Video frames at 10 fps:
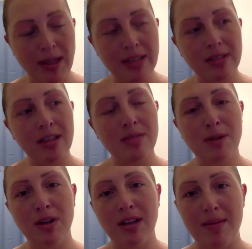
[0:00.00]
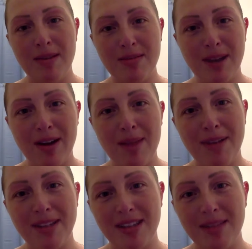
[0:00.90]
My son's middle name is my
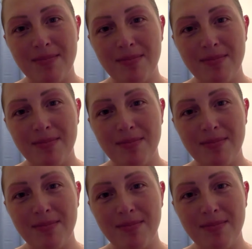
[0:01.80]
grandpa's name.